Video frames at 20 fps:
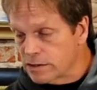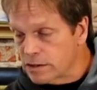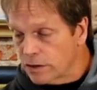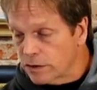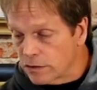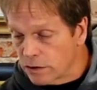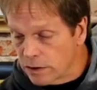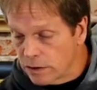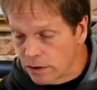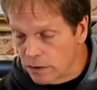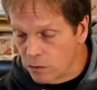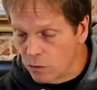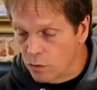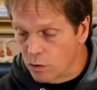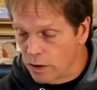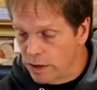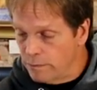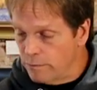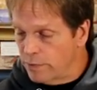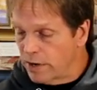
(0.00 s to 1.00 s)
So you're going to
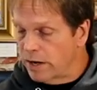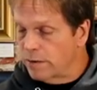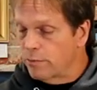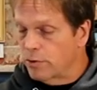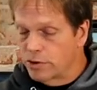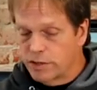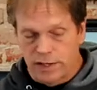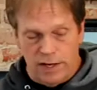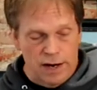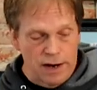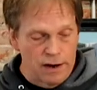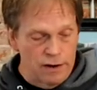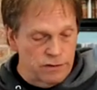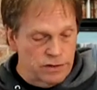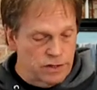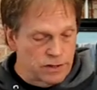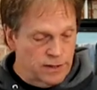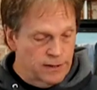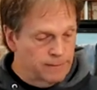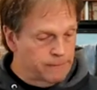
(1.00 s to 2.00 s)
want paper
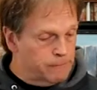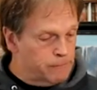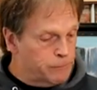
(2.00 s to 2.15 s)
towels.